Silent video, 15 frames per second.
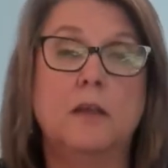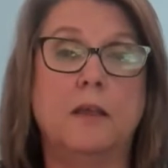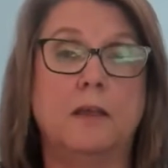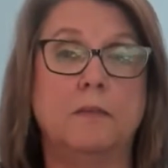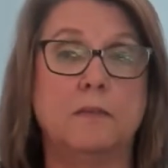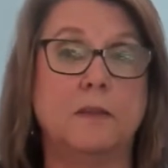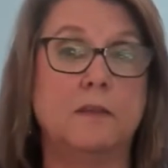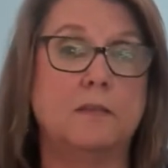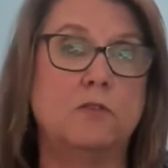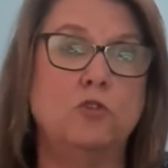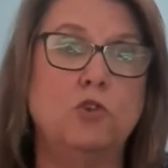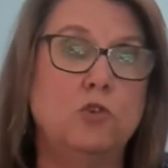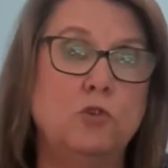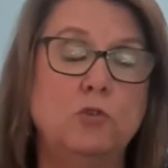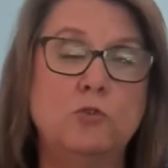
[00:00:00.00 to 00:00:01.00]
in this
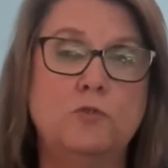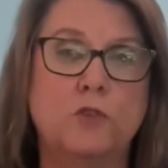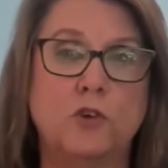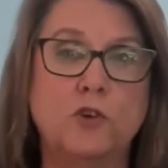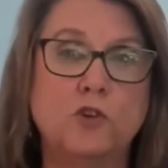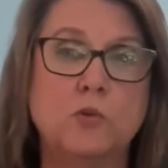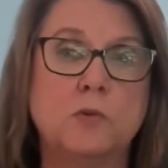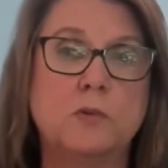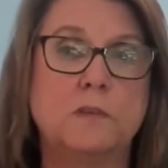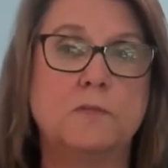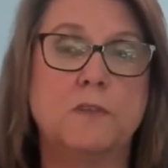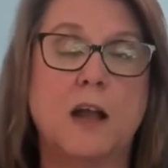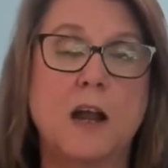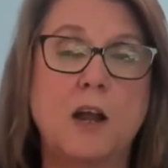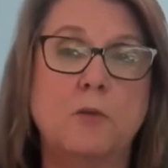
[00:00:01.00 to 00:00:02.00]
new virtual
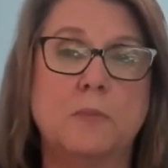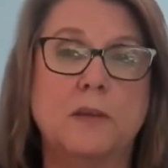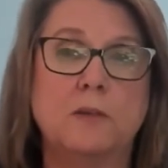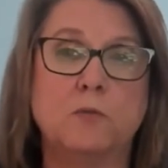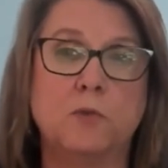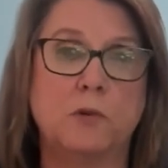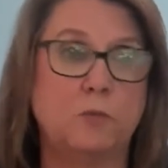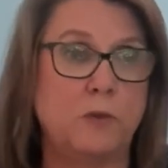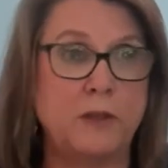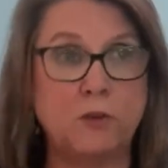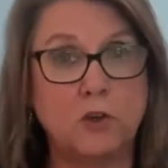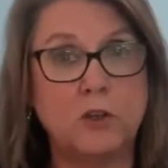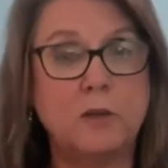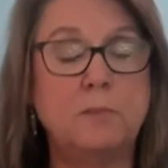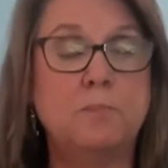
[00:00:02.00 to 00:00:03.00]
environment when we
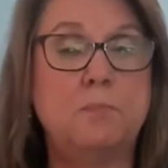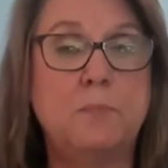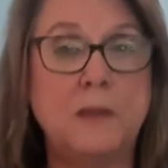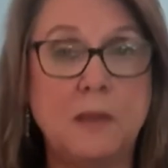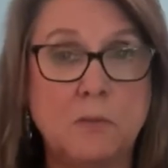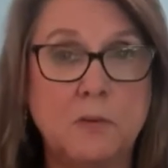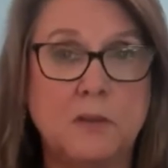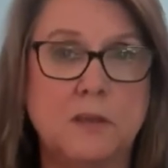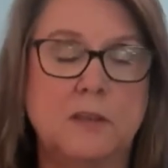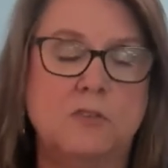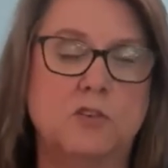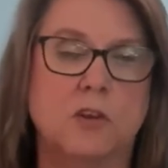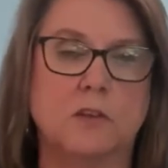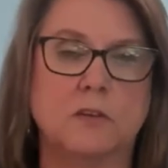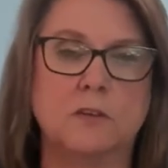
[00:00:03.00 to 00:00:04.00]
couldn't be with
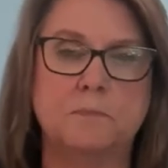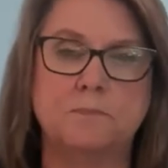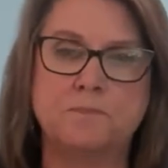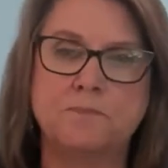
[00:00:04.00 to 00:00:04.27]
each other.